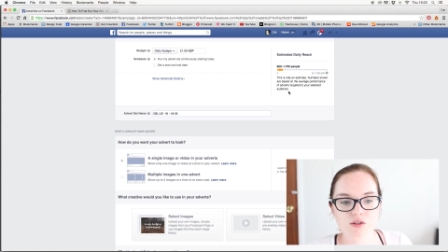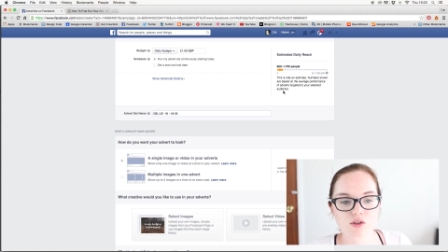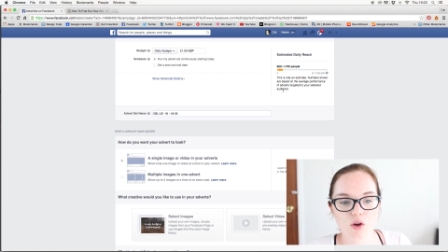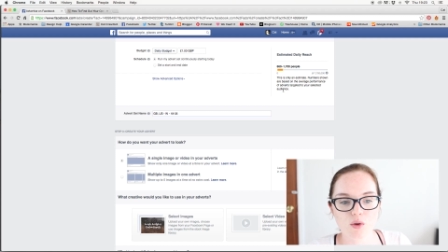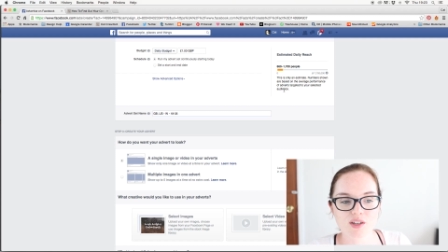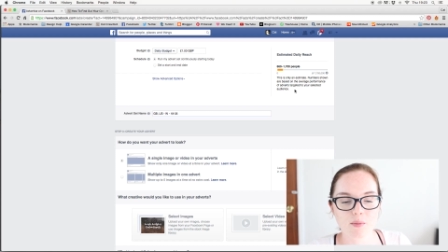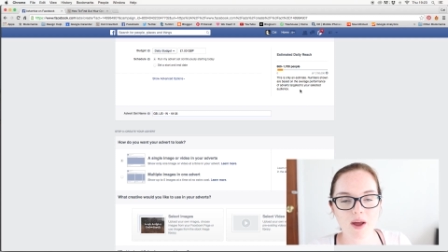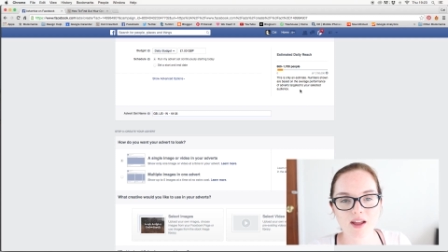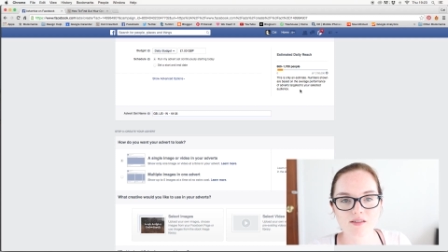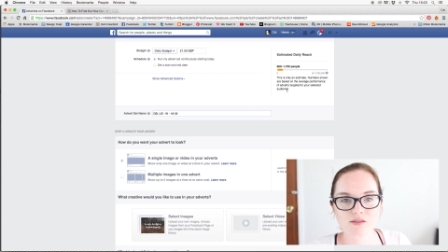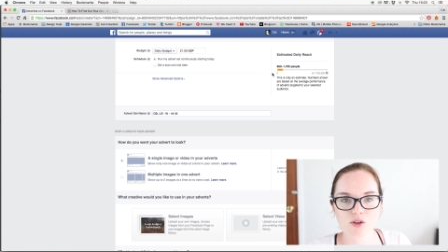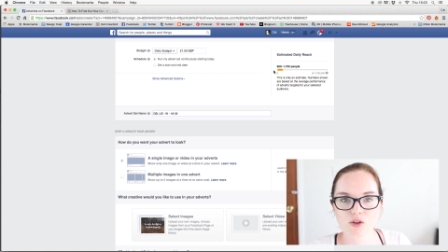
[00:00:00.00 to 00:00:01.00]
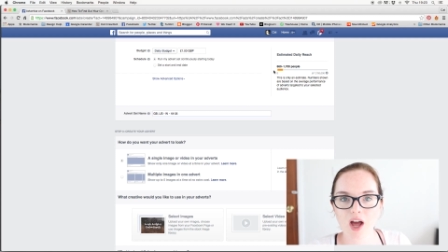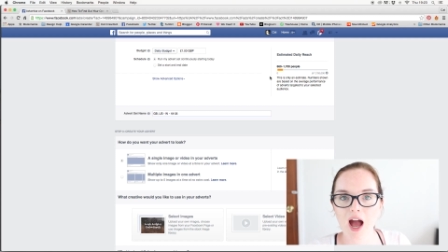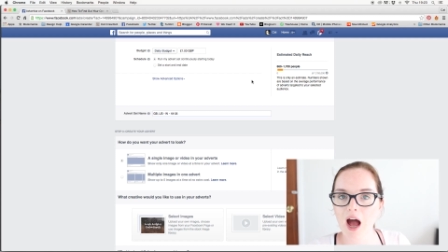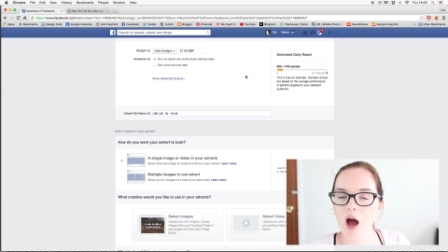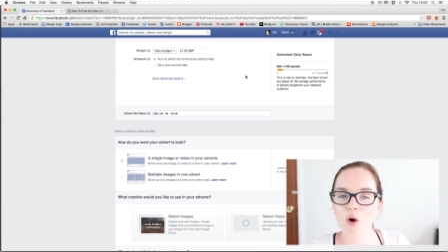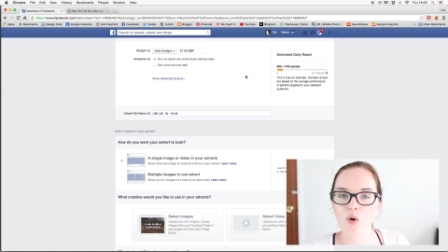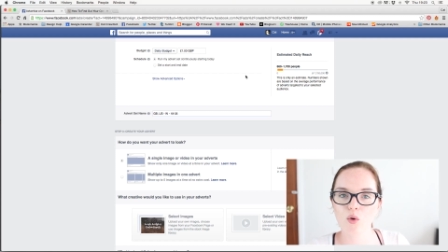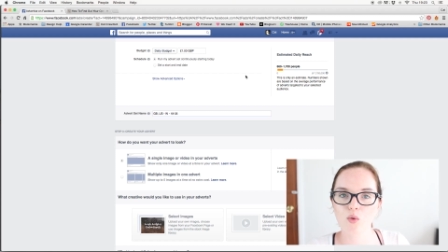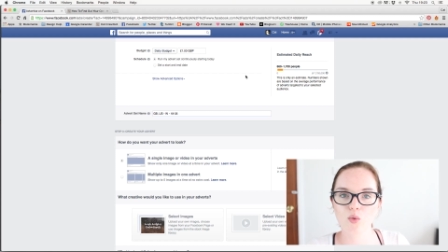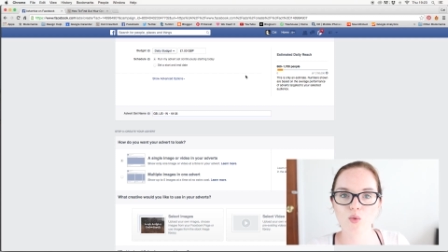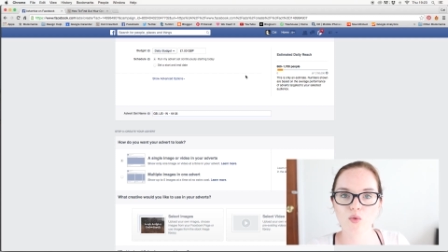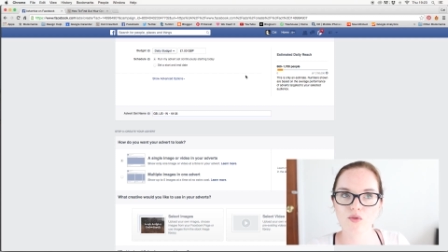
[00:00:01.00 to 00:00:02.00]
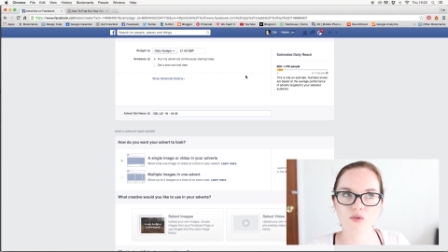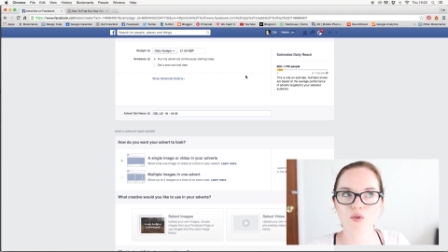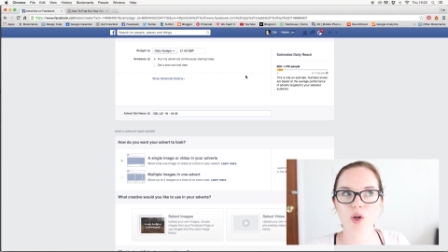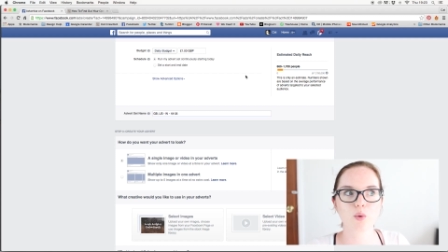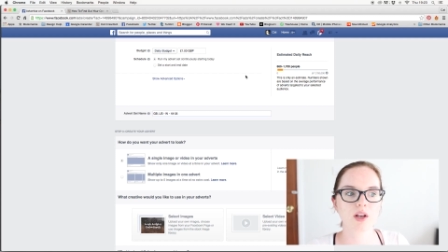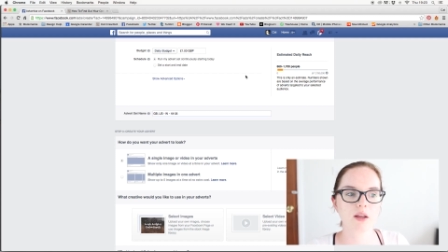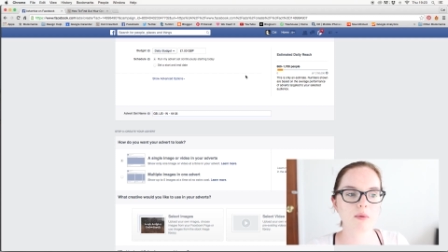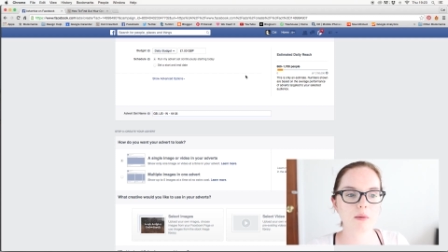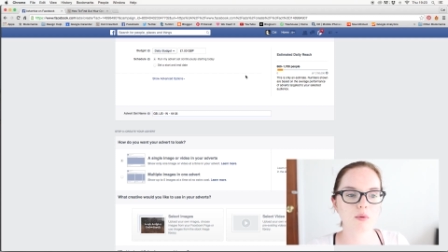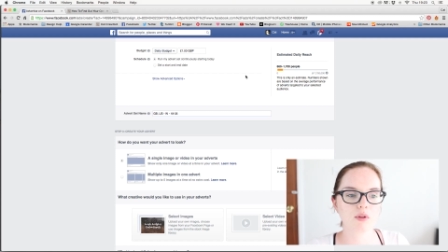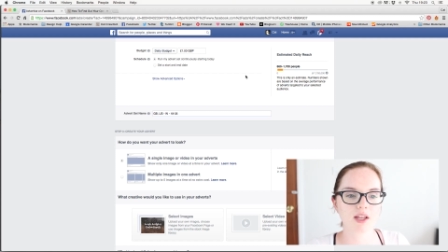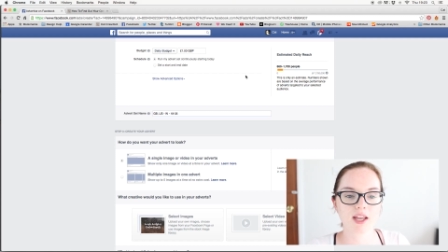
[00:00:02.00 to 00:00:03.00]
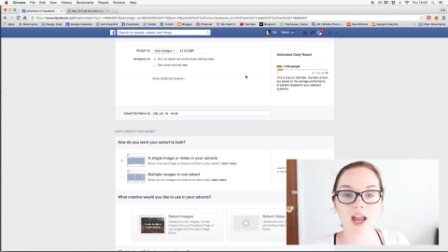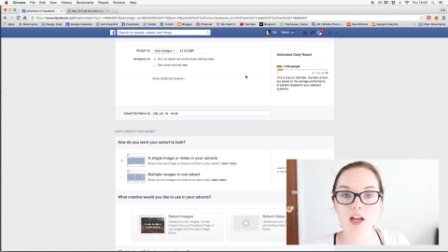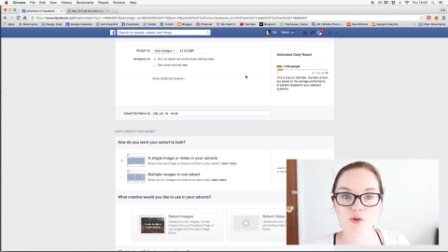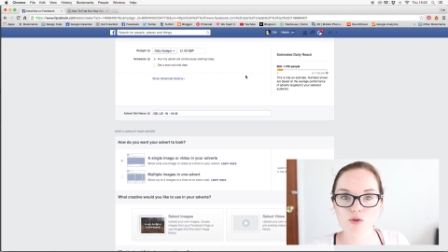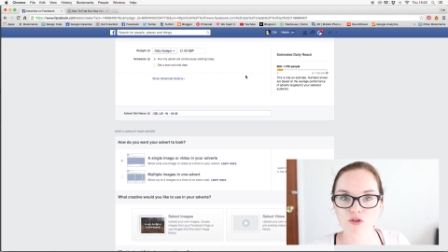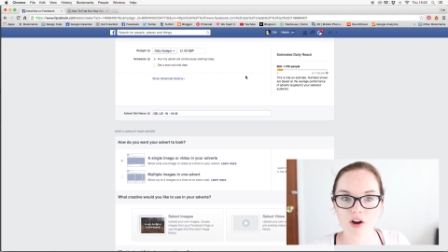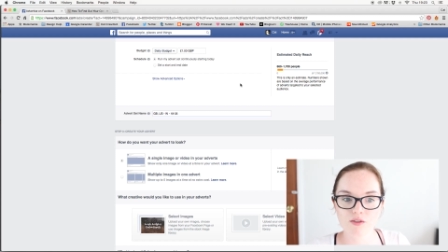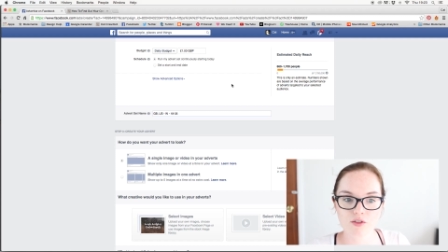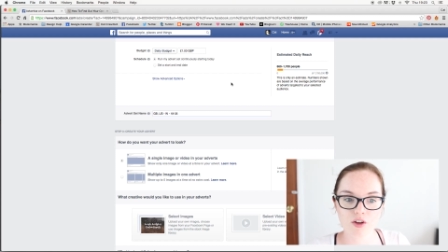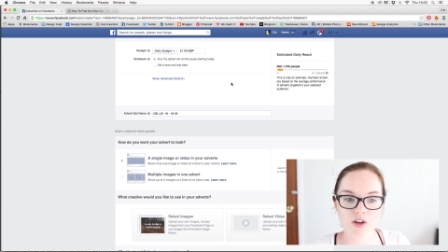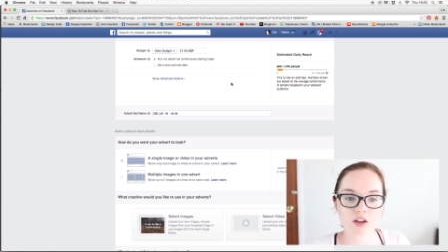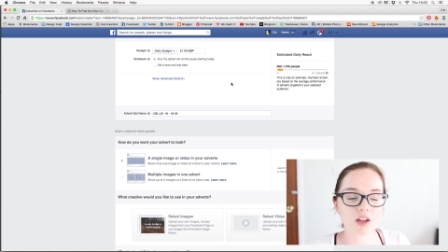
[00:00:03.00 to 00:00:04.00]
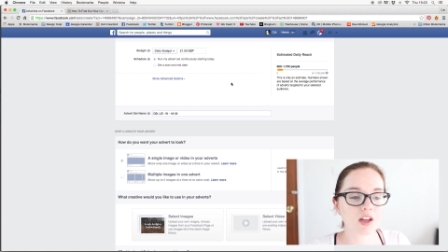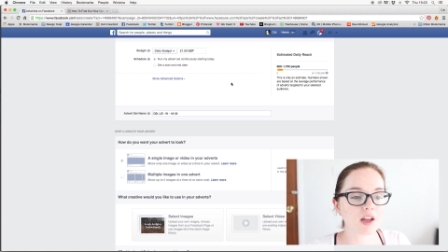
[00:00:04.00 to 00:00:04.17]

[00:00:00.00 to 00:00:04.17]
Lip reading: So it depends on how frequently people engage with your advert,